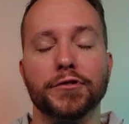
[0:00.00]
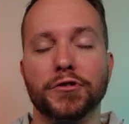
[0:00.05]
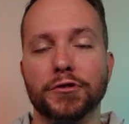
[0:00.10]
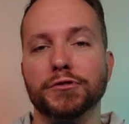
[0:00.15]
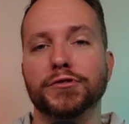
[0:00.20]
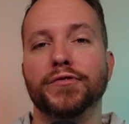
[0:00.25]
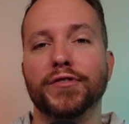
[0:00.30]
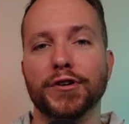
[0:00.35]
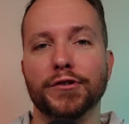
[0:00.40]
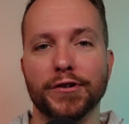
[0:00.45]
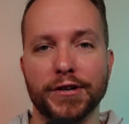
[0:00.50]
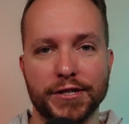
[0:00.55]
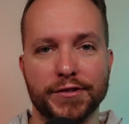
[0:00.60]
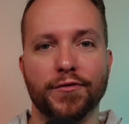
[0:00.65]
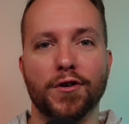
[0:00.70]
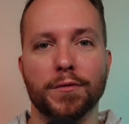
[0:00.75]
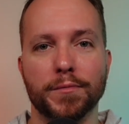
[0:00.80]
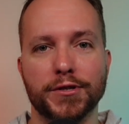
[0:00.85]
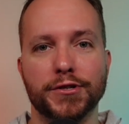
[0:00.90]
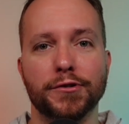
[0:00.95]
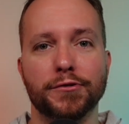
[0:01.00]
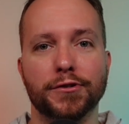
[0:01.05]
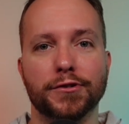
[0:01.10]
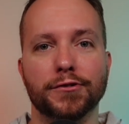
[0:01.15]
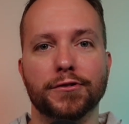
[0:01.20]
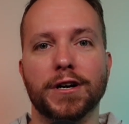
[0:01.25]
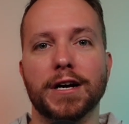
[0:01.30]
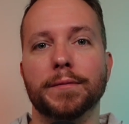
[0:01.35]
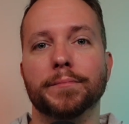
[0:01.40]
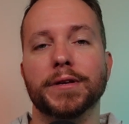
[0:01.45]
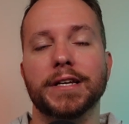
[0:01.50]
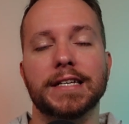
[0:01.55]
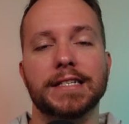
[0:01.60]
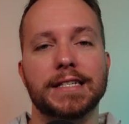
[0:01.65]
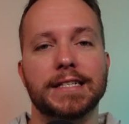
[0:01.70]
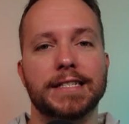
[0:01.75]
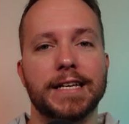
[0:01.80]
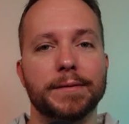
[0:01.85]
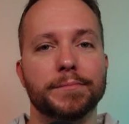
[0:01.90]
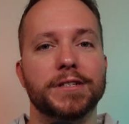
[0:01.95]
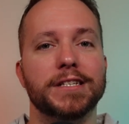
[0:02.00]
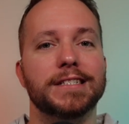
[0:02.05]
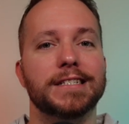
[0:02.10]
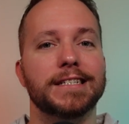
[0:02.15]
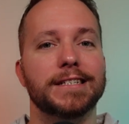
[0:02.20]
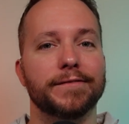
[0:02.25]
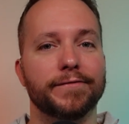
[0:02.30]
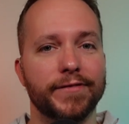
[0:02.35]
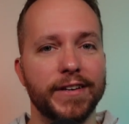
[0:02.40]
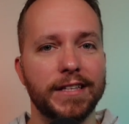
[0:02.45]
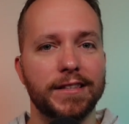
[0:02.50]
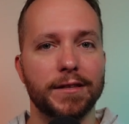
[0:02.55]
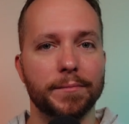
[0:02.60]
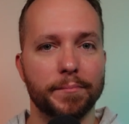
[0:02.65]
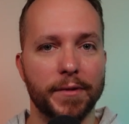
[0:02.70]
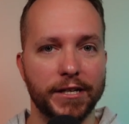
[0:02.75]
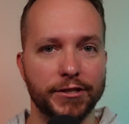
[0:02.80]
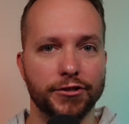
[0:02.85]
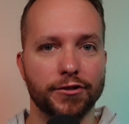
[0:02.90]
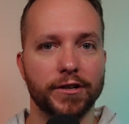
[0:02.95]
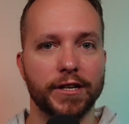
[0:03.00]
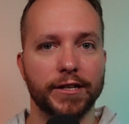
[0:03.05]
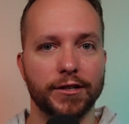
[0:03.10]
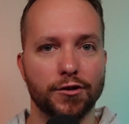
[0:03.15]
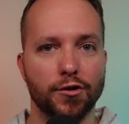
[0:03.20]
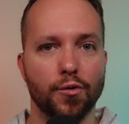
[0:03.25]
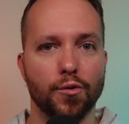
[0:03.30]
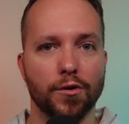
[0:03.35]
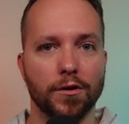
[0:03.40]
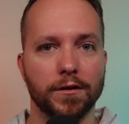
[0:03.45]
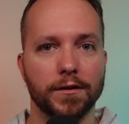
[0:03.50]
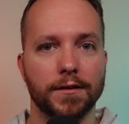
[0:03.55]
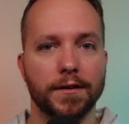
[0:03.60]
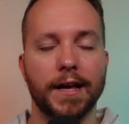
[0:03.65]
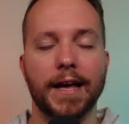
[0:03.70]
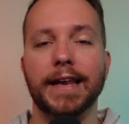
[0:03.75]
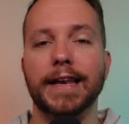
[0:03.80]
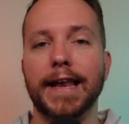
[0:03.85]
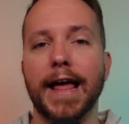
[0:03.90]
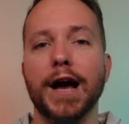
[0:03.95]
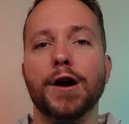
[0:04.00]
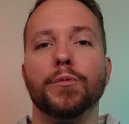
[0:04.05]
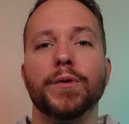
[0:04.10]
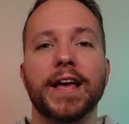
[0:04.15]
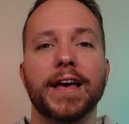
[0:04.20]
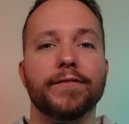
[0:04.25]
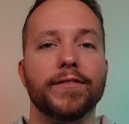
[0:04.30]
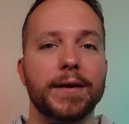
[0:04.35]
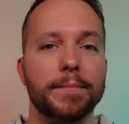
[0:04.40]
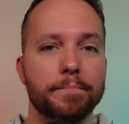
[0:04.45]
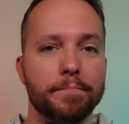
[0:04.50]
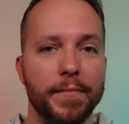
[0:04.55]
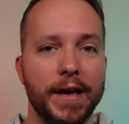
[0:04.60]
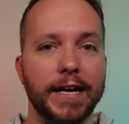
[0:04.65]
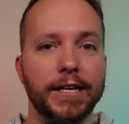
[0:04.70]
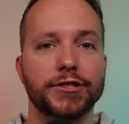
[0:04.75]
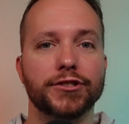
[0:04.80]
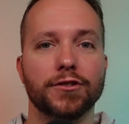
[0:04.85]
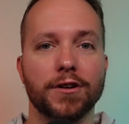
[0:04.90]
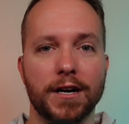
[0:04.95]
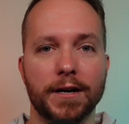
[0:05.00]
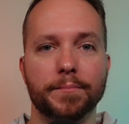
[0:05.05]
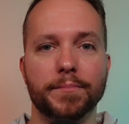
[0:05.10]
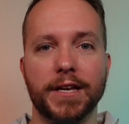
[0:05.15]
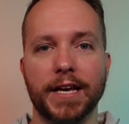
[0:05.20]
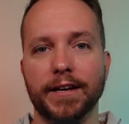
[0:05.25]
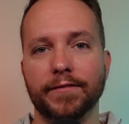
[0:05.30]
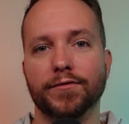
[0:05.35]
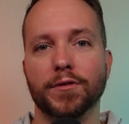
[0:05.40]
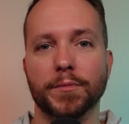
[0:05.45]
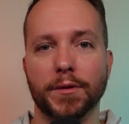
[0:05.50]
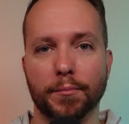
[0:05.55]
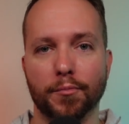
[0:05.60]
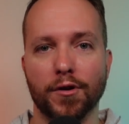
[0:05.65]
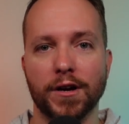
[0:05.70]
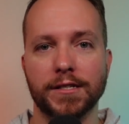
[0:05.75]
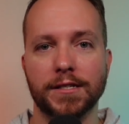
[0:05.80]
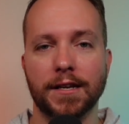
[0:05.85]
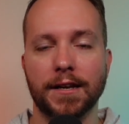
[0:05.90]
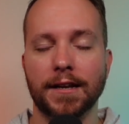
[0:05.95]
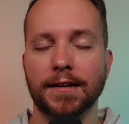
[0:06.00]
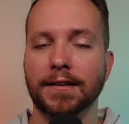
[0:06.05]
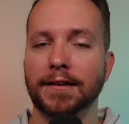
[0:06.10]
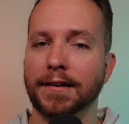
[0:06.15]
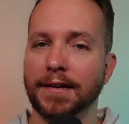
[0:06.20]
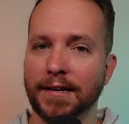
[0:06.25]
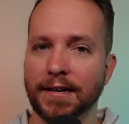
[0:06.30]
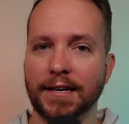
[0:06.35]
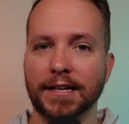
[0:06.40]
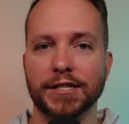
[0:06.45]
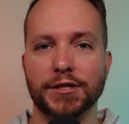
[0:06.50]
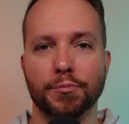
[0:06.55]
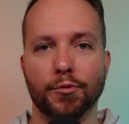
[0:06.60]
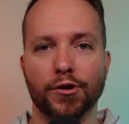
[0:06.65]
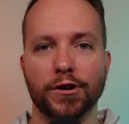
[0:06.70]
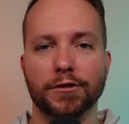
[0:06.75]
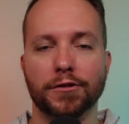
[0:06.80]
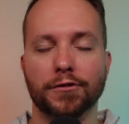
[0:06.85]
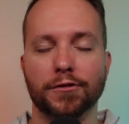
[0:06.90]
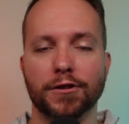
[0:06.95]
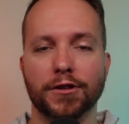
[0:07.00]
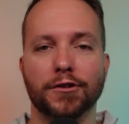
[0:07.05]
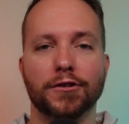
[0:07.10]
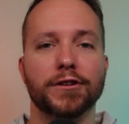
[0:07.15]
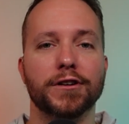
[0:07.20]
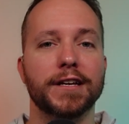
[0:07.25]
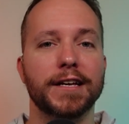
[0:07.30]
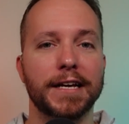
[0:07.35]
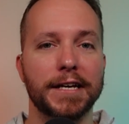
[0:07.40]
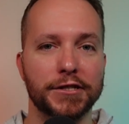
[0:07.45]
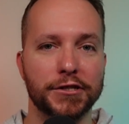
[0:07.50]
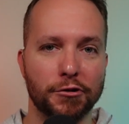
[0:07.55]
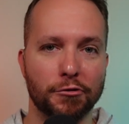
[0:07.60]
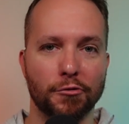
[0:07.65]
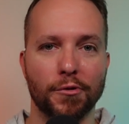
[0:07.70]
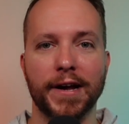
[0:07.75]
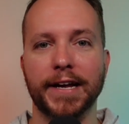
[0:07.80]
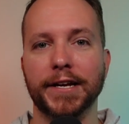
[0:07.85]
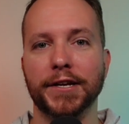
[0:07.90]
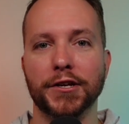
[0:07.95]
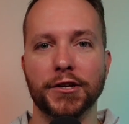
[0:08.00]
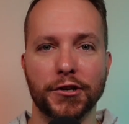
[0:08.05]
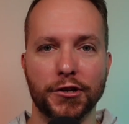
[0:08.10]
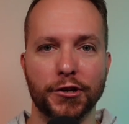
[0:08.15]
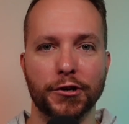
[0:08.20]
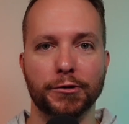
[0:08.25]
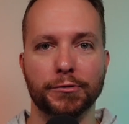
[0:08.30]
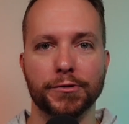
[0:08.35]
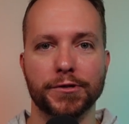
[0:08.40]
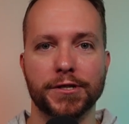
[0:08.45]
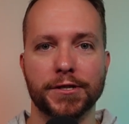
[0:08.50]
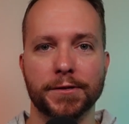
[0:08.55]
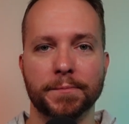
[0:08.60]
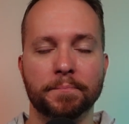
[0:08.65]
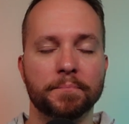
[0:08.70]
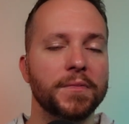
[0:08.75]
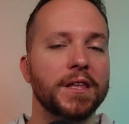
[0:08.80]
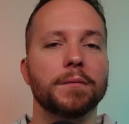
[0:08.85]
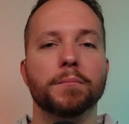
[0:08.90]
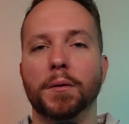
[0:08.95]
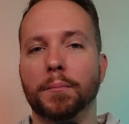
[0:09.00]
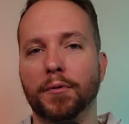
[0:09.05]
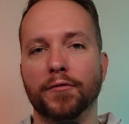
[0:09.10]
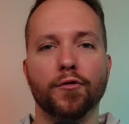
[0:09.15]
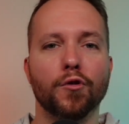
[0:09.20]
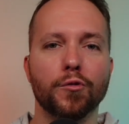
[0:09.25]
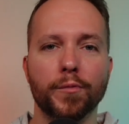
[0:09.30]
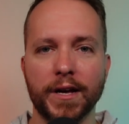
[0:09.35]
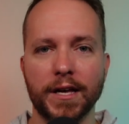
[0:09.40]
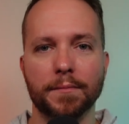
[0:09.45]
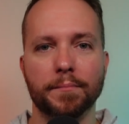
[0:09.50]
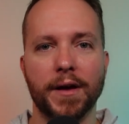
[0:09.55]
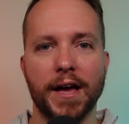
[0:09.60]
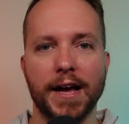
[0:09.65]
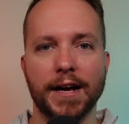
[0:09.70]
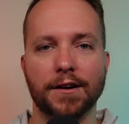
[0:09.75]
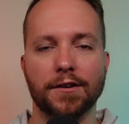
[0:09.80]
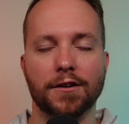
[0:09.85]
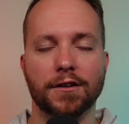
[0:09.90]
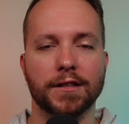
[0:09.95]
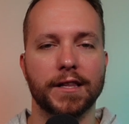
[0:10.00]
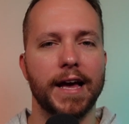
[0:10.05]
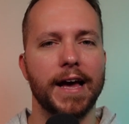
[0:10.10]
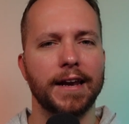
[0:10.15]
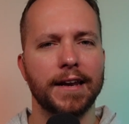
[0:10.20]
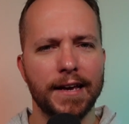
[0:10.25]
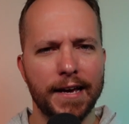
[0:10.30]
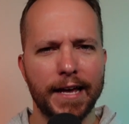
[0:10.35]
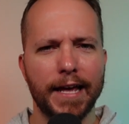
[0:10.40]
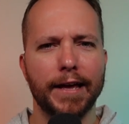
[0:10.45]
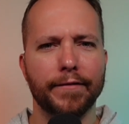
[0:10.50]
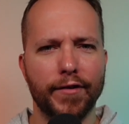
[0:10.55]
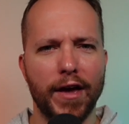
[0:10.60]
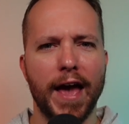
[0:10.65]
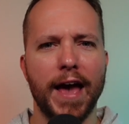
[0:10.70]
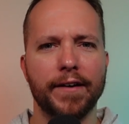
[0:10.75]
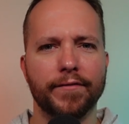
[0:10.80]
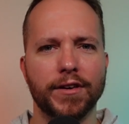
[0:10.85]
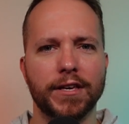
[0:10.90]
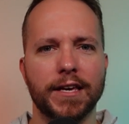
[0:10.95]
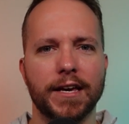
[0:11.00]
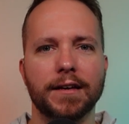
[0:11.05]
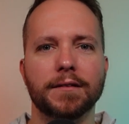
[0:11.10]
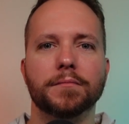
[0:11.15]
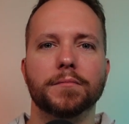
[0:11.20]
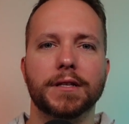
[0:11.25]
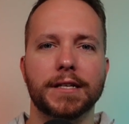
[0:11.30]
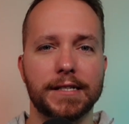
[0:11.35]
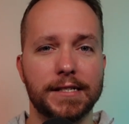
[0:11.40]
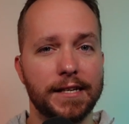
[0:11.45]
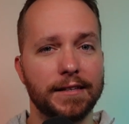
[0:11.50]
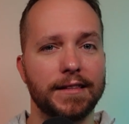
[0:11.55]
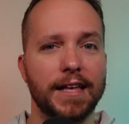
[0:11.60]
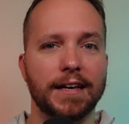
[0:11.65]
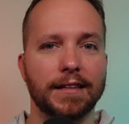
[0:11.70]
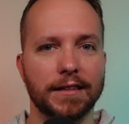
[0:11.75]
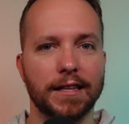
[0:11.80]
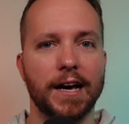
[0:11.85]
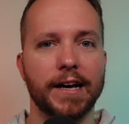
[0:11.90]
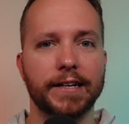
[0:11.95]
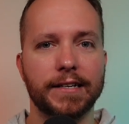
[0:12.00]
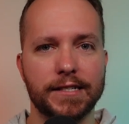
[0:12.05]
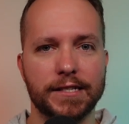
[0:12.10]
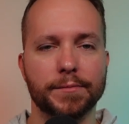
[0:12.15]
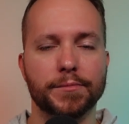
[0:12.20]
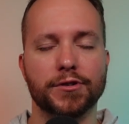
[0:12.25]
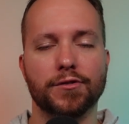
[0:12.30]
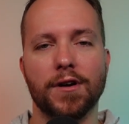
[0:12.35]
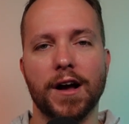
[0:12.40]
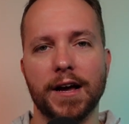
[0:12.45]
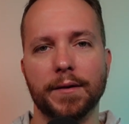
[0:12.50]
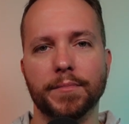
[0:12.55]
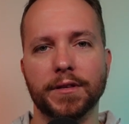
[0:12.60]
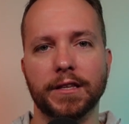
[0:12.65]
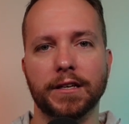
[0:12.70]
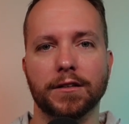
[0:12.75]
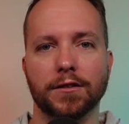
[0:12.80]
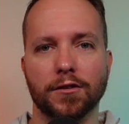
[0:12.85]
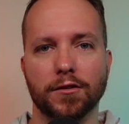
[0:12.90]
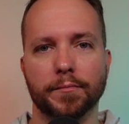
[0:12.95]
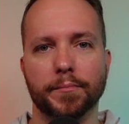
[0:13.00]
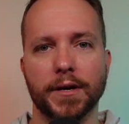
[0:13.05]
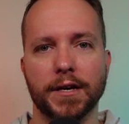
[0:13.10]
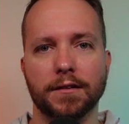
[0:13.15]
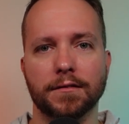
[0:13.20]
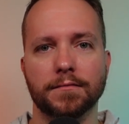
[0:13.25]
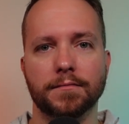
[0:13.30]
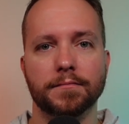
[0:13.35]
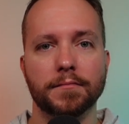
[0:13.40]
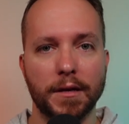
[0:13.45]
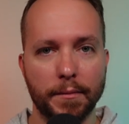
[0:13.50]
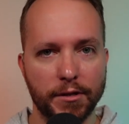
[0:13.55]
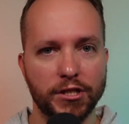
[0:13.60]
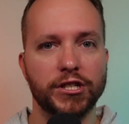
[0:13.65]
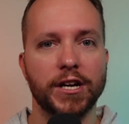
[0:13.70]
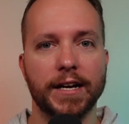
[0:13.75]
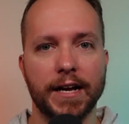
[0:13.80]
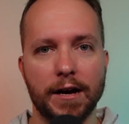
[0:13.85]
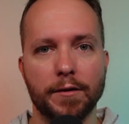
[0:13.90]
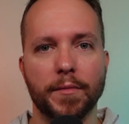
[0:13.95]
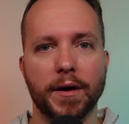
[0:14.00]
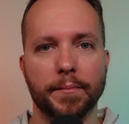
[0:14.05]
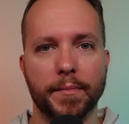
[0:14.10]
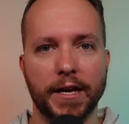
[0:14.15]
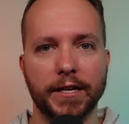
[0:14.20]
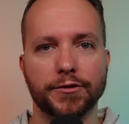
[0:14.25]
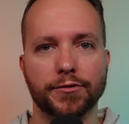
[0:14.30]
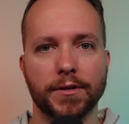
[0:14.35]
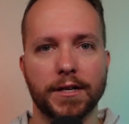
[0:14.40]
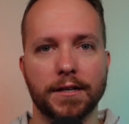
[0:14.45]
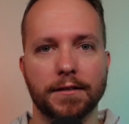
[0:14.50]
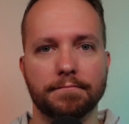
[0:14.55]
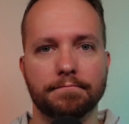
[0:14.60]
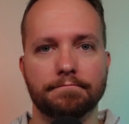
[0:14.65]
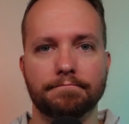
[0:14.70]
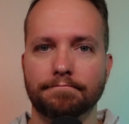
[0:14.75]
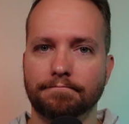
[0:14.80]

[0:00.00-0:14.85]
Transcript: those furious pharmaceutical companies attempted to defeat the measure in court. And now we have a major update from the president, and spoiler alert, it's great news. But before we unpack all that, if you haven't yet, please hit that like, subscribe, and the alert bell. Maybe check out my Patreon.